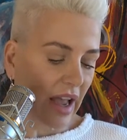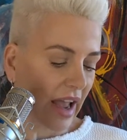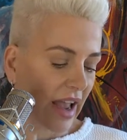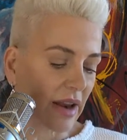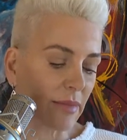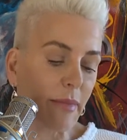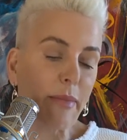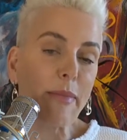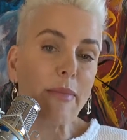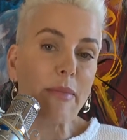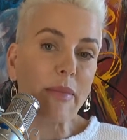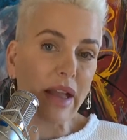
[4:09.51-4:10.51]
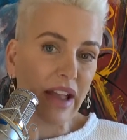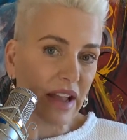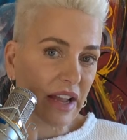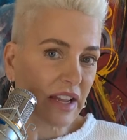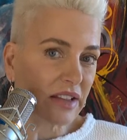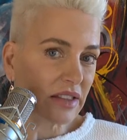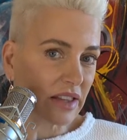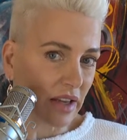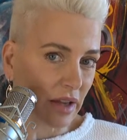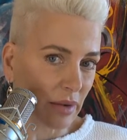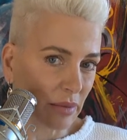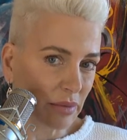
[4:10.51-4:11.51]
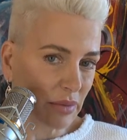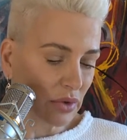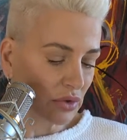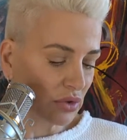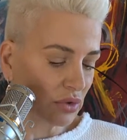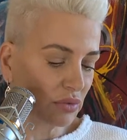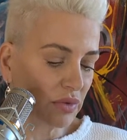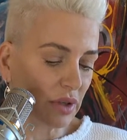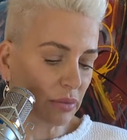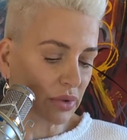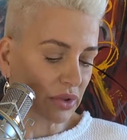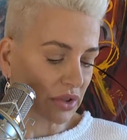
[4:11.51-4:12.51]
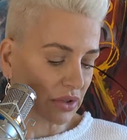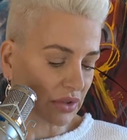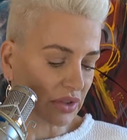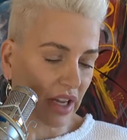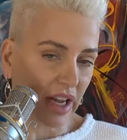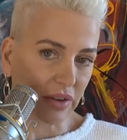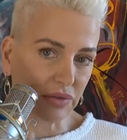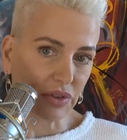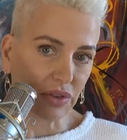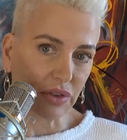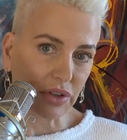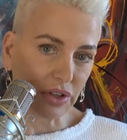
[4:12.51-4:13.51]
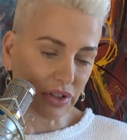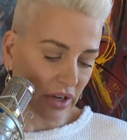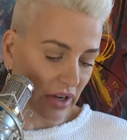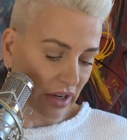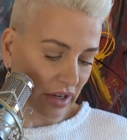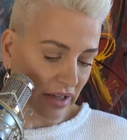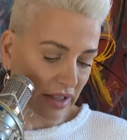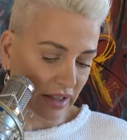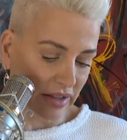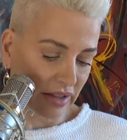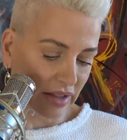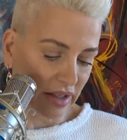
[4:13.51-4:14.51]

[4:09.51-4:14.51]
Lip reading: and made them to reproduce after their kind.